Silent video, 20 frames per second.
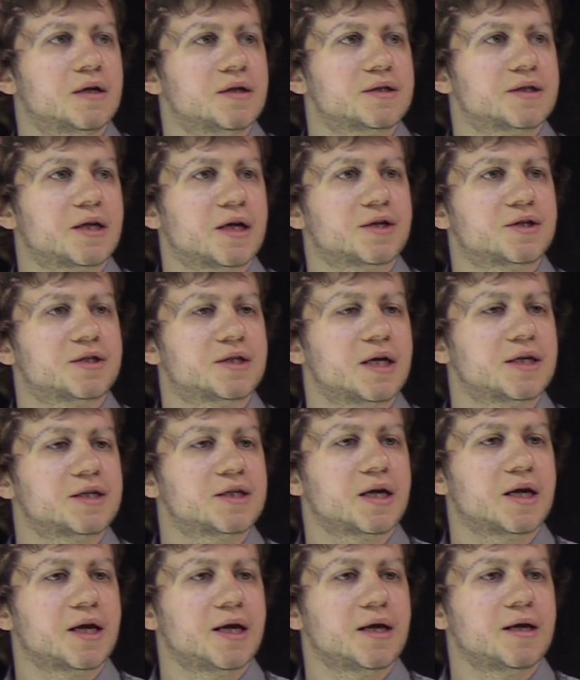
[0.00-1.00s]
such
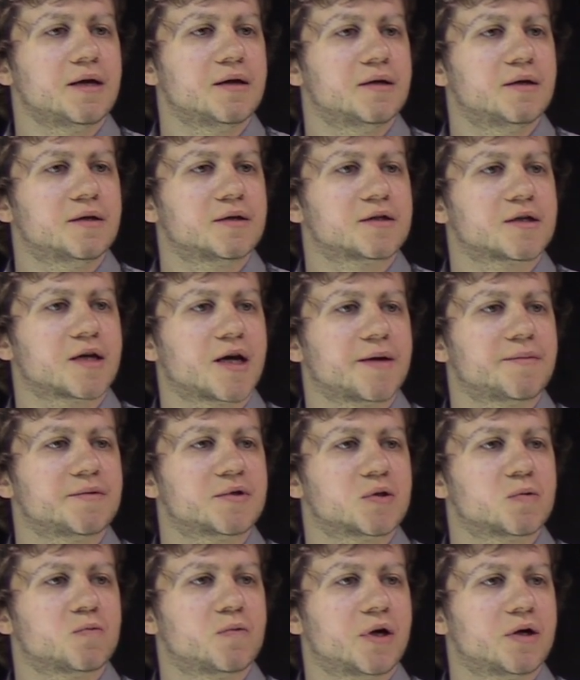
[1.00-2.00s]
that A
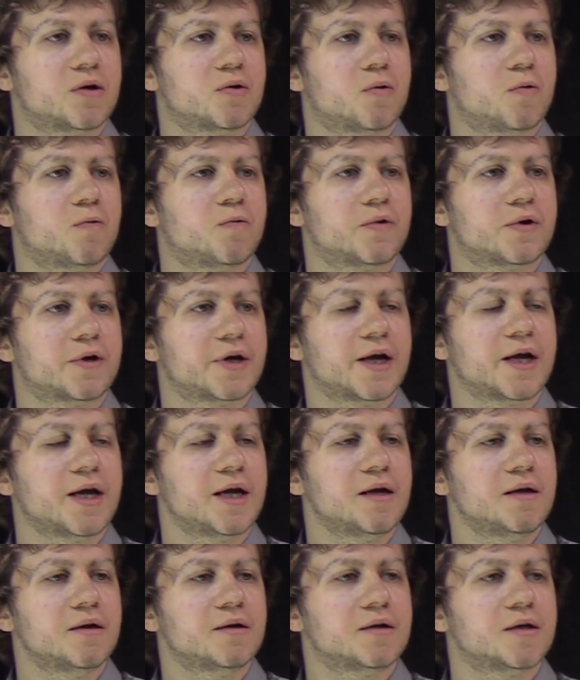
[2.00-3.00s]
times 1 over
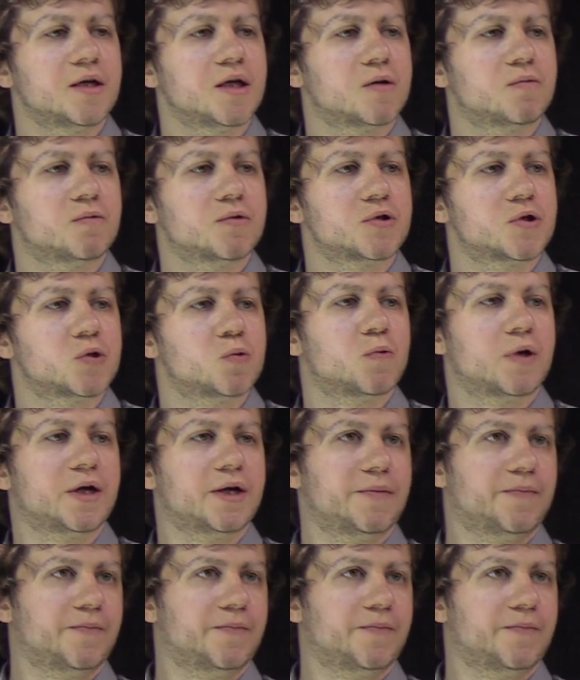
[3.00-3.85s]
A equals to 1.